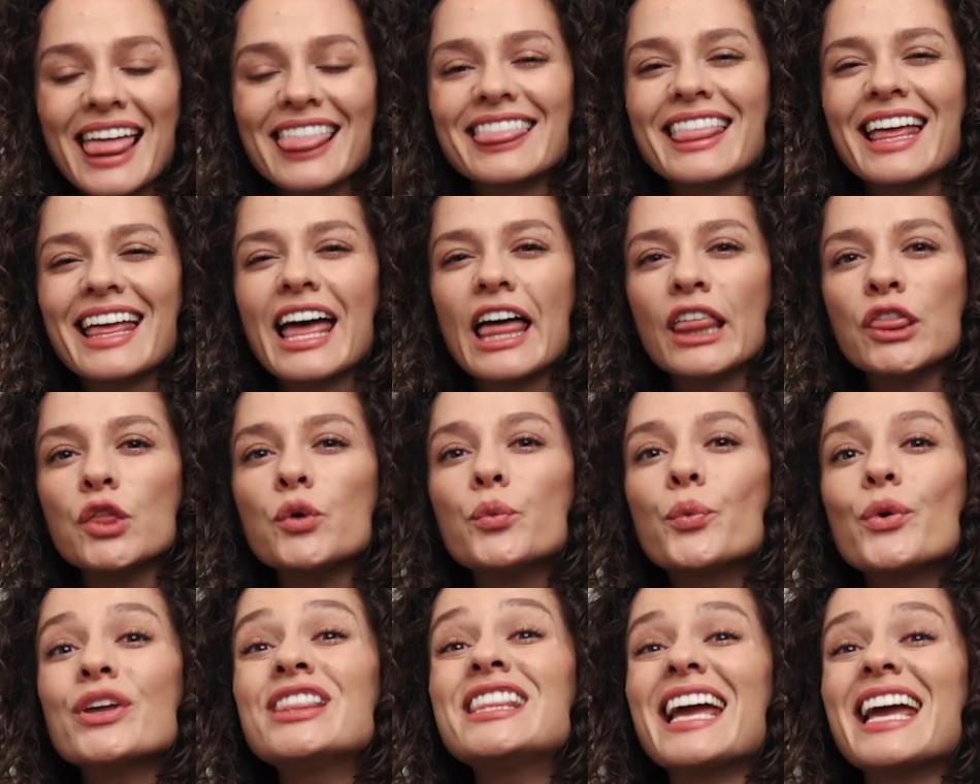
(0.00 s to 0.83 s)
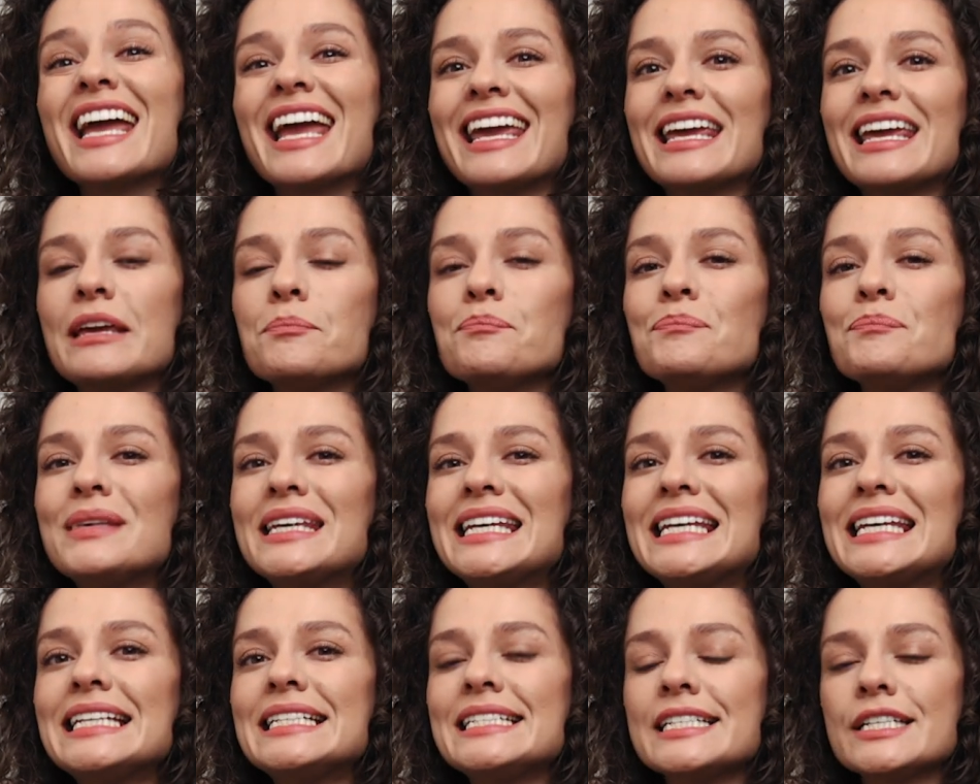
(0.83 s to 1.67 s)
and then with a
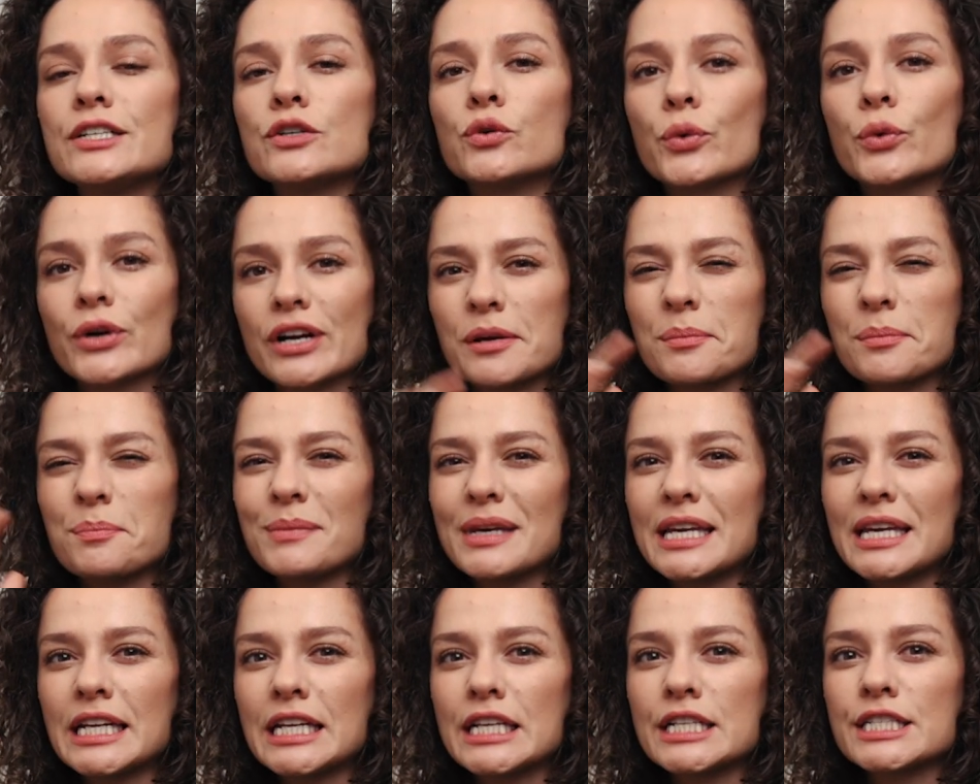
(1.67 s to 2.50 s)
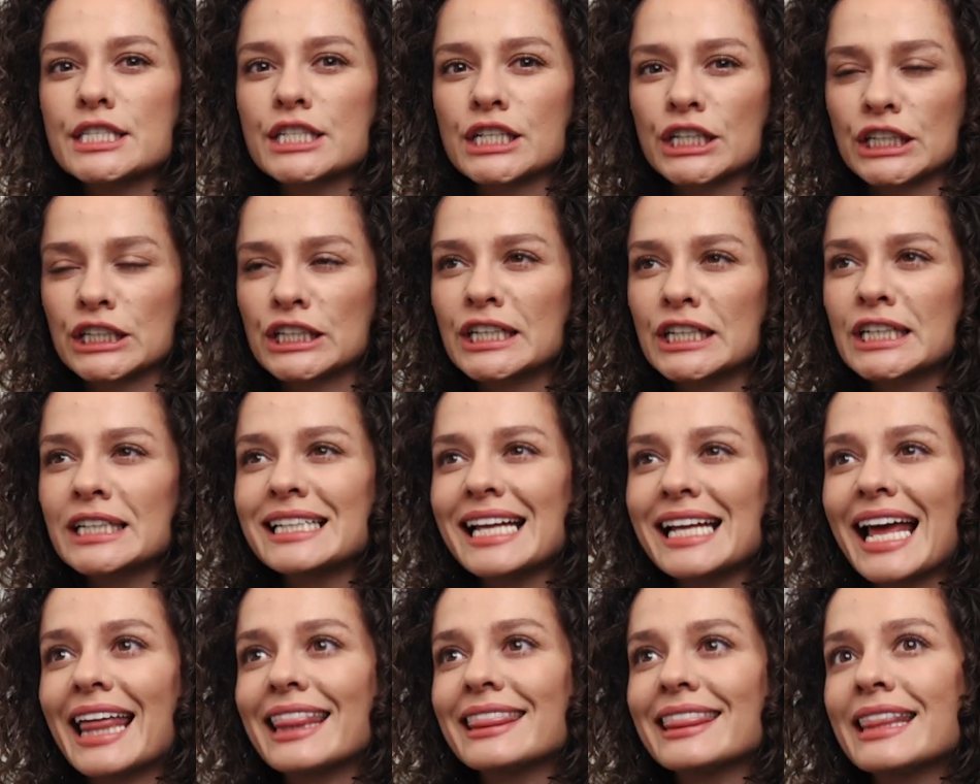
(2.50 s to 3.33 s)
midi or a mini
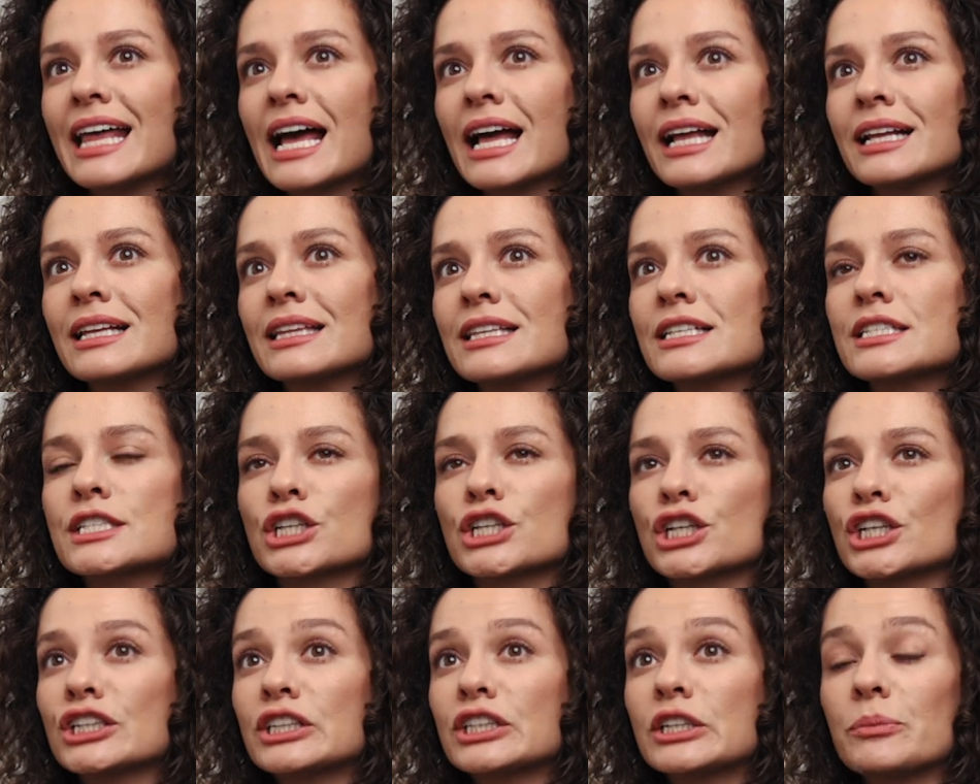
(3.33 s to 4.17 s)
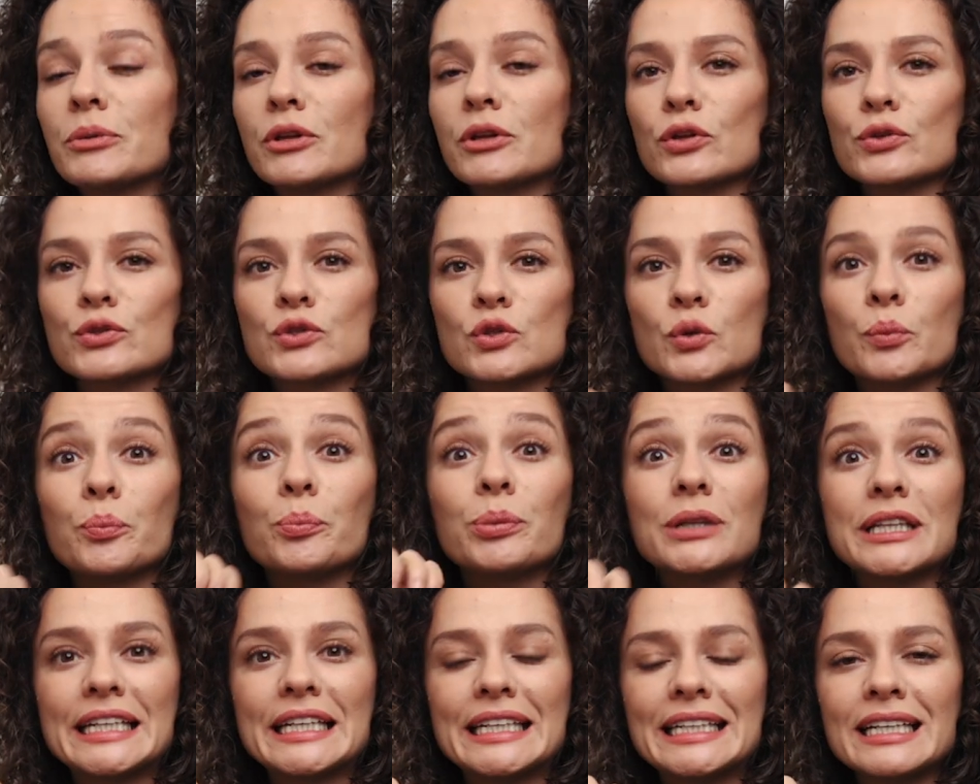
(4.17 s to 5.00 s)
skirt. And that the skirt could be also
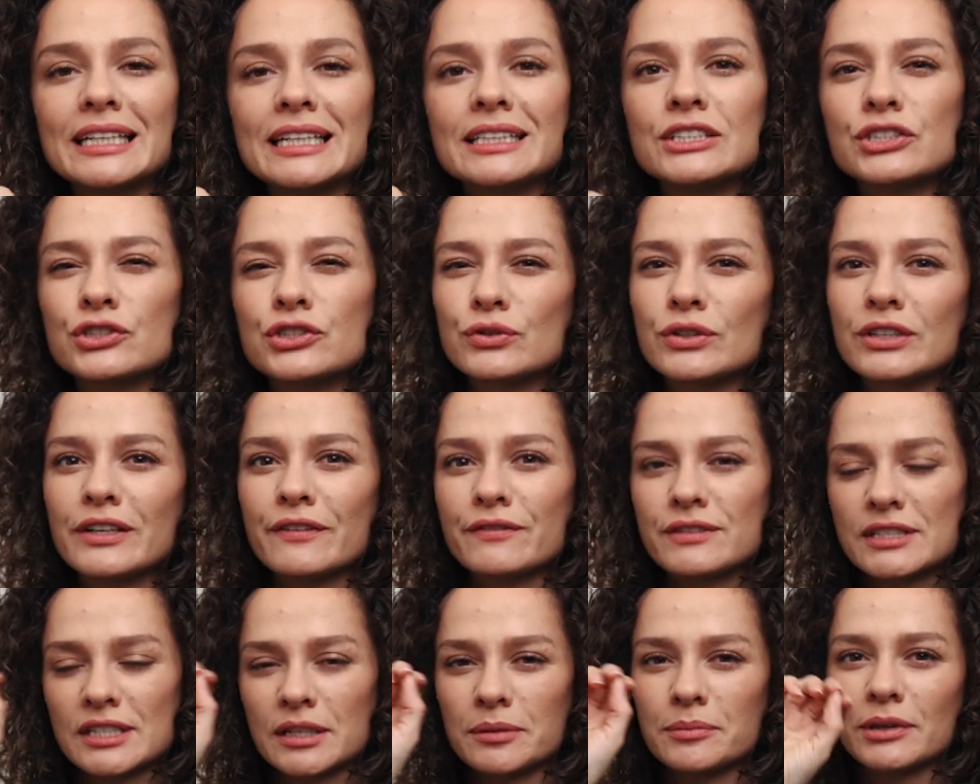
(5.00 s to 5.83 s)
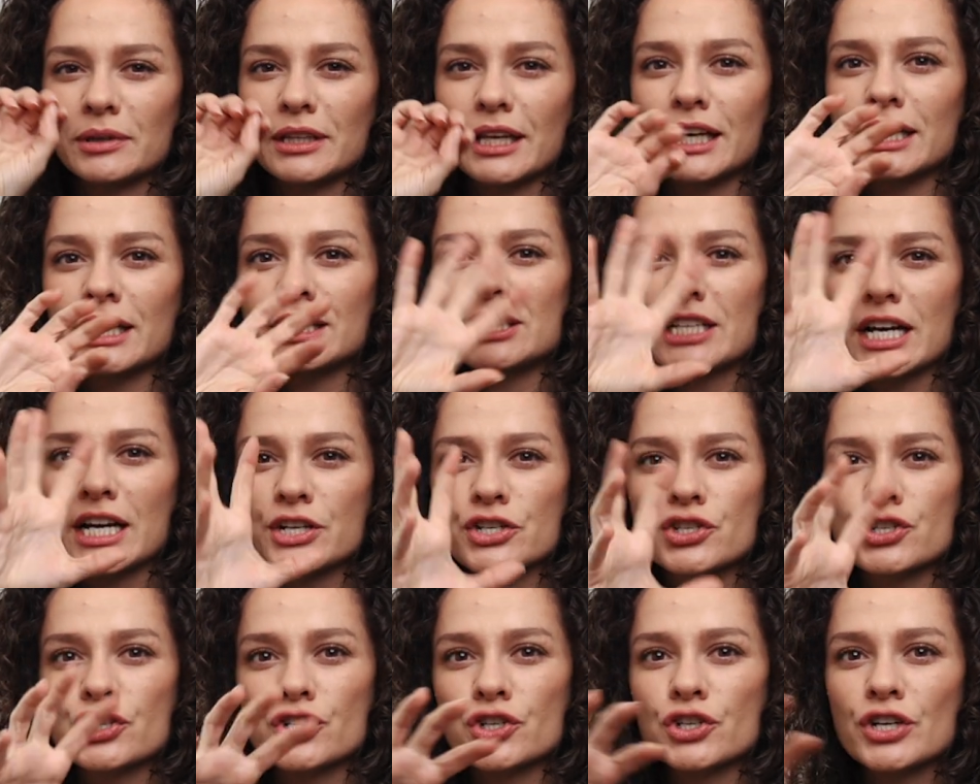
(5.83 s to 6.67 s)
pleated to give some like
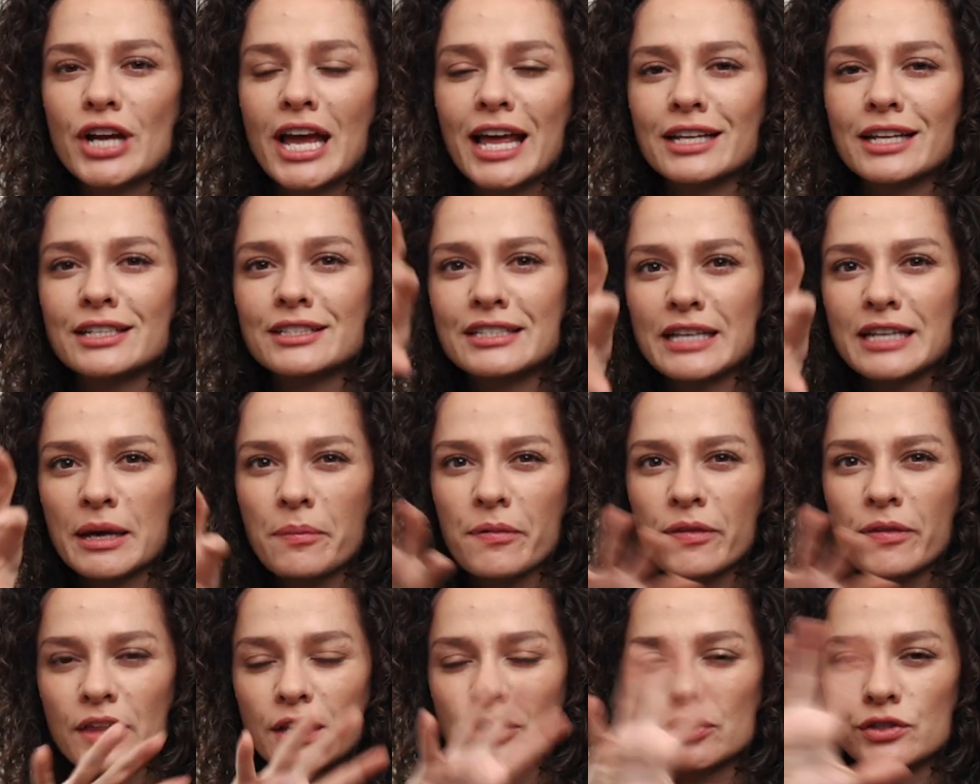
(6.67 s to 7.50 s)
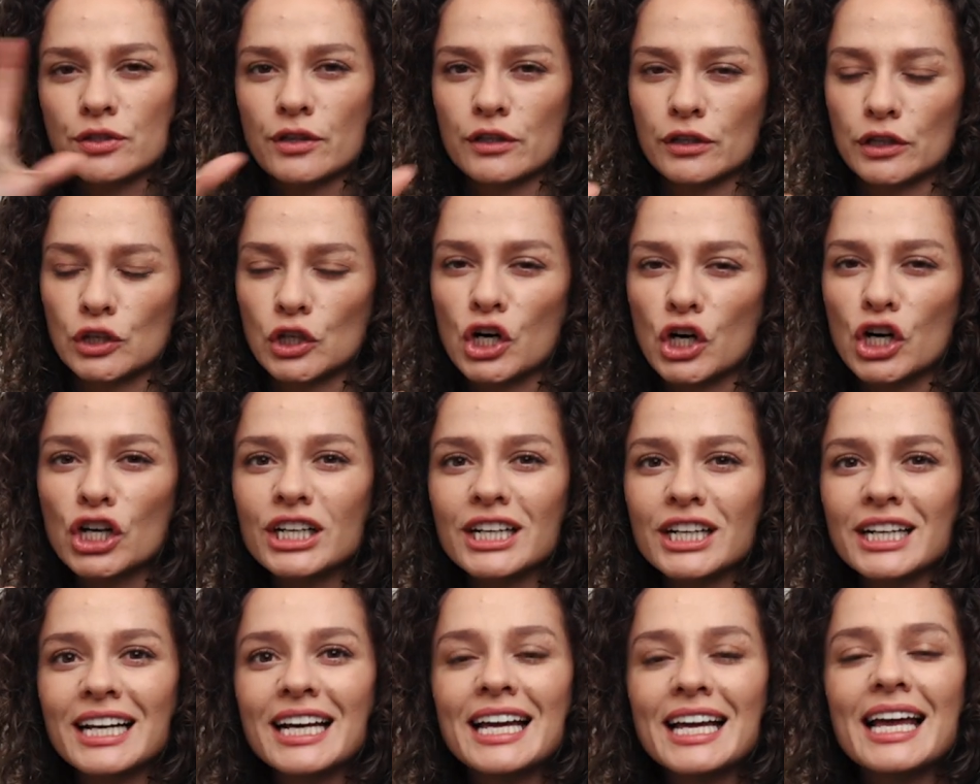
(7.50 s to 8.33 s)
texture and depth to the
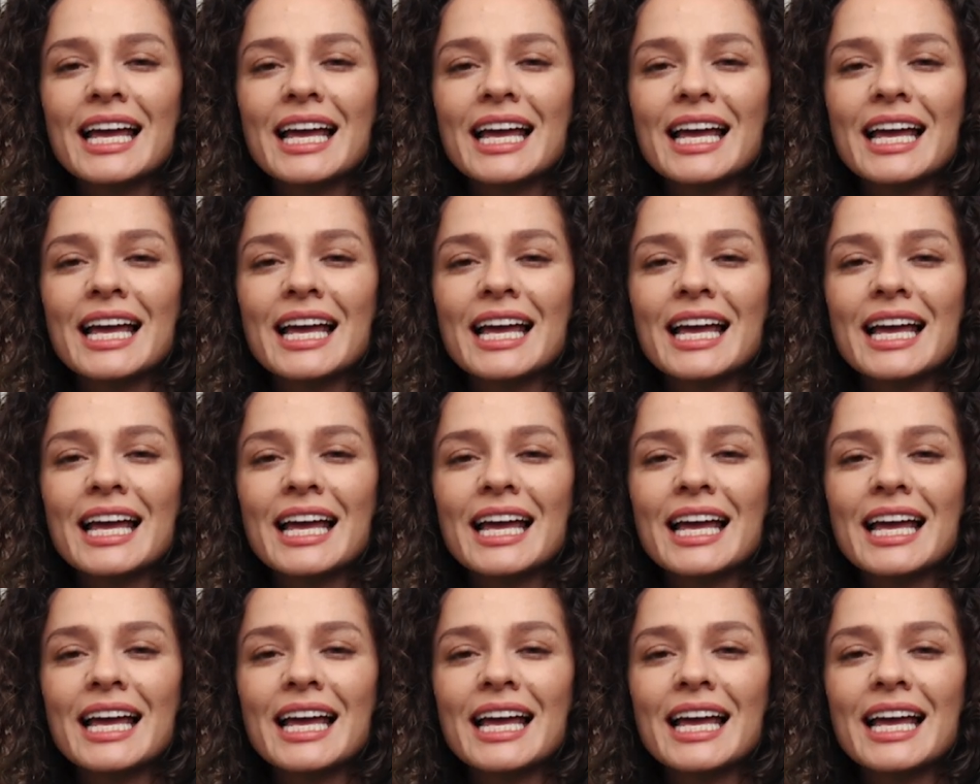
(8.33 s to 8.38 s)
look,